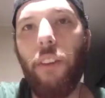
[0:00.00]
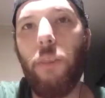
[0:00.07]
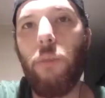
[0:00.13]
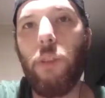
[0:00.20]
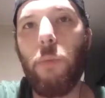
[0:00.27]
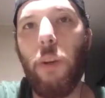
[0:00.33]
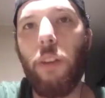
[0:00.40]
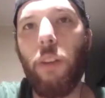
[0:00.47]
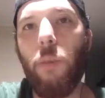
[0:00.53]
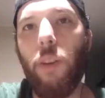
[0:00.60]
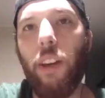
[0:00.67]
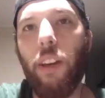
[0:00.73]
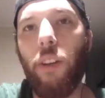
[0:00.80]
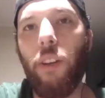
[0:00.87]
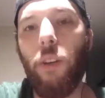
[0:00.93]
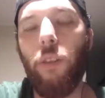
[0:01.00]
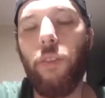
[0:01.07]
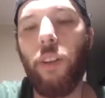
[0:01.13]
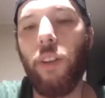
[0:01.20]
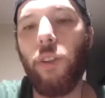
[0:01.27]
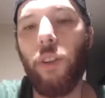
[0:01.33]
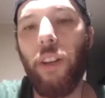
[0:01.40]
what sparkling wine can do
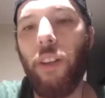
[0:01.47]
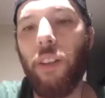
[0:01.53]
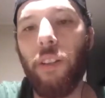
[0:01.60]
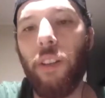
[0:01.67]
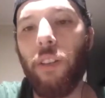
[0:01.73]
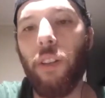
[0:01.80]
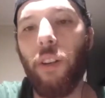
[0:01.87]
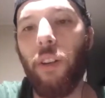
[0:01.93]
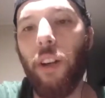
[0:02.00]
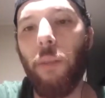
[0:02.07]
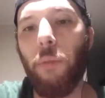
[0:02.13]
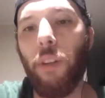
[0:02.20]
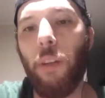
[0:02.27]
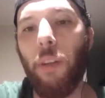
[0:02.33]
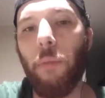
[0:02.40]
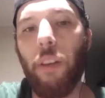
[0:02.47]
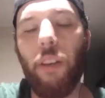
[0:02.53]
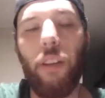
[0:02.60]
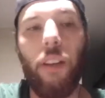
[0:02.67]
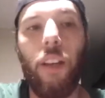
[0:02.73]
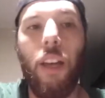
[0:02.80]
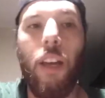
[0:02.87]
for a drink is incredible. I
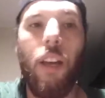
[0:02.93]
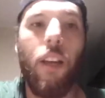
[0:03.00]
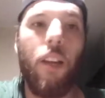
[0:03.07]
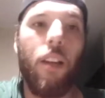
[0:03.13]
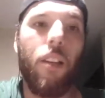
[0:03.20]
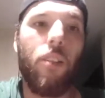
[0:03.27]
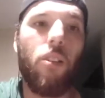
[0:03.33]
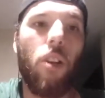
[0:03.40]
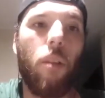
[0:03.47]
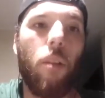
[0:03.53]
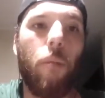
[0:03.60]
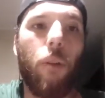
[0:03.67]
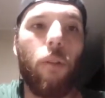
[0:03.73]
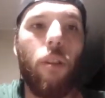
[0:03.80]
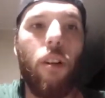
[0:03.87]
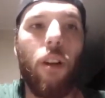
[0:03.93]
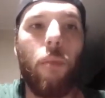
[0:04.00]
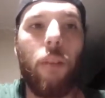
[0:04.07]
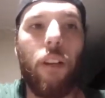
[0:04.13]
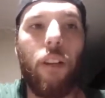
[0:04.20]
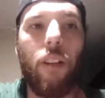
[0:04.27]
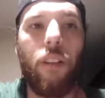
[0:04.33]
mean, don't get me wrong,
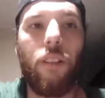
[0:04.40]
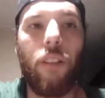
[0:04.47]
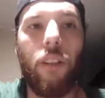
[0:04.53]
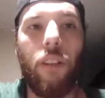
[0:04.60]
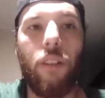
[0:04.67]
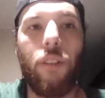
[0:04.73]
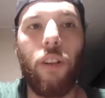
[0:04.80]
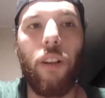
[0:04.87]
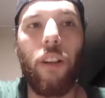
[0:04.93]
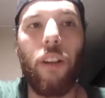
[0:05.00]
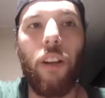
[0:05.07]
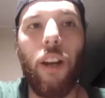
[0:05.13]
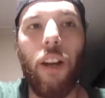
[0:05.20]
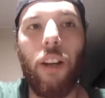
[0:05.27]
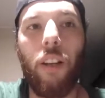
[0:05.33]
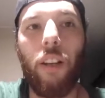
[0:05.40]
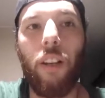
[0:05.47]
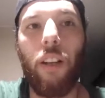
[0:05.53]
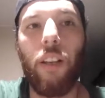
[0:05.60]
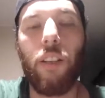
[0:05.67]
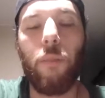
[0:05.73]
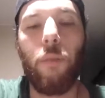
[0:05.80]
I'm not going to sit here and try and knock on a
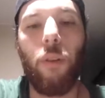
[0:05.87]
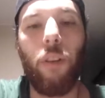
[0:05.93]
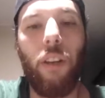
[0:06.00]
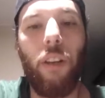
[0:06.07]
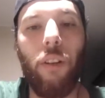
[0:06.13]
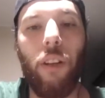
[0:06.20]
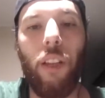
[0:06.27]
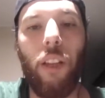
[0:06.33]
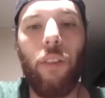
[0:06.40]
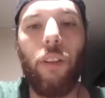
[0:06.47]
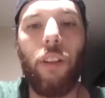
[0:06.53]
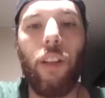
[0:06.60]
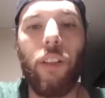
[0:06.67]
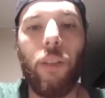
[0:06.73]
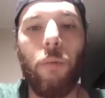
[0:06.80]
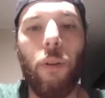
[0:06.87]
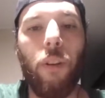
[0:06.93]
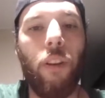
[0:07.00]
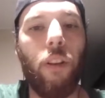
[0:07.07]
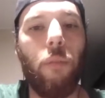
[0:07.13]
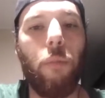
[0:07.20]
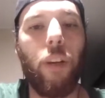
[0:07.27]
classic mojito. I love a classic
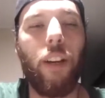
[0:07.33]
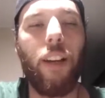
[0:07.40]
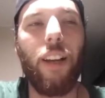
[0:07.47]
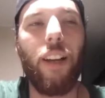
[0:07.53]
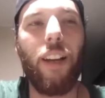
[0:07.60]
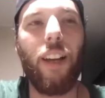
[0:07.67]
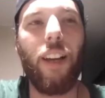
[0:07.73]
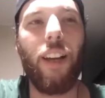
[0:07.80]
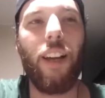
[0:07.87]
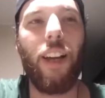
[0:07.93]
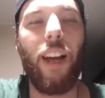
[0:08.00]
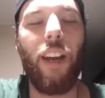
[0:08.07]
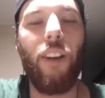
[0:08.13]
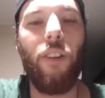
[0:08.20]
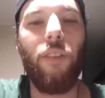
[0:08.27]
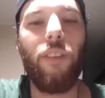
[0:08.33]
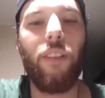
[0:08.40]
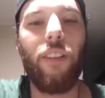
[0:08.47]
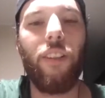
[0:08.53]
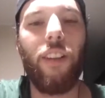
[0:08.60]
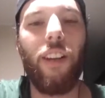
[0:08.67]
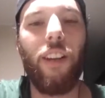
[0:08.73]
mojito, but I
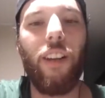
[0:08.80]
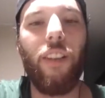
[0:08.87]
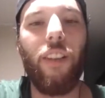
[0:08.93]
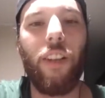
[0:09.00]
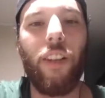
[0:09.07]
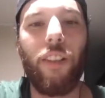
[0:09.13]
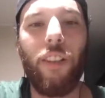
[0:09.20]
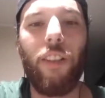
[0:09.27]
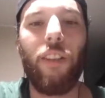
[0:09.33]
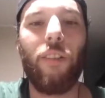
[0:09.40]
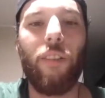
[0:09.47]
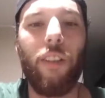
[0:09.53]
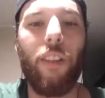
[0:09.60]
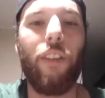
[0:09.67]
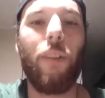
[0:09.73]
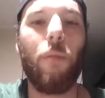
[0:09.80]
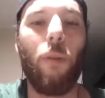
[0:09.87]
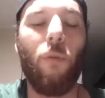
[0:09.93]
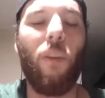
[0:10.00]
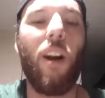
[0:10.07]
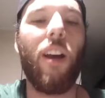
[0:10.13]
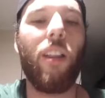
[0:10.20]
don't, if I sit there and think
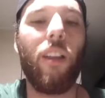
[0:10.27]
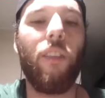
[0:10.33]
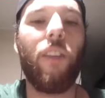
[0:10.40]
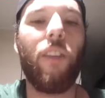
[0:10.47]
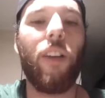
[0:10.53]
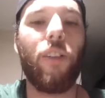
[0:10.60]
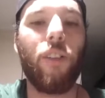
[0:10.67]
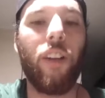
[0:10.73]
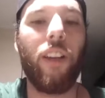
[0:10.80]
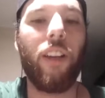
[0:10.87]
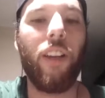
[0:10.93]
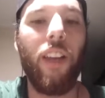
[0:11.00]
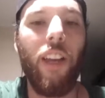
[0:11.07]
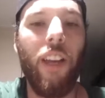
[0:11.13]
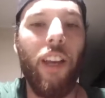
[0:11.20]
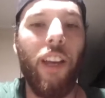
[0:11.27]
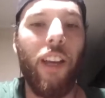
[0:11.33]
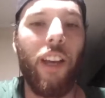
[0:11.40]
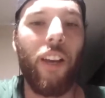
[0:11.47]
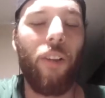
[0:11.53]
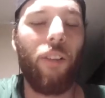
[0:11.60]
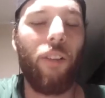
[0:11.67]
about why I love that drink,
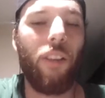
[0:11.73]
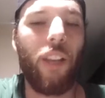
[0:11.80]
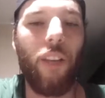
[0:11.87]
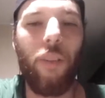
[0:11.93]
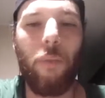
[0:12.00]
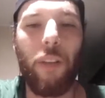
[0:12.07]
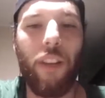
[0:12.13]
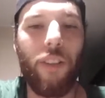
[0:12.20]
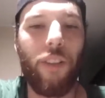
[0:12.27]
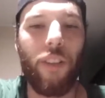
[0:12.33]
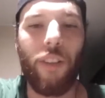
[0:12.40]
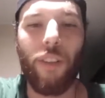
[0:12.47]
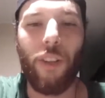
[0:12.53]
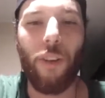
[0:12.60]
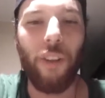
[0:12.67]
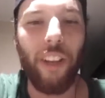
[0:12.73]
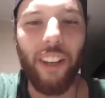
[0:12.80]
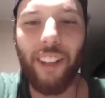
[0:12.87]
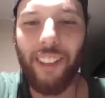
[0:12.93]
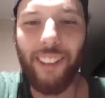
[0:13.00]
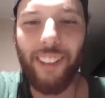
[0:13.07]
I don't love it because of the soda.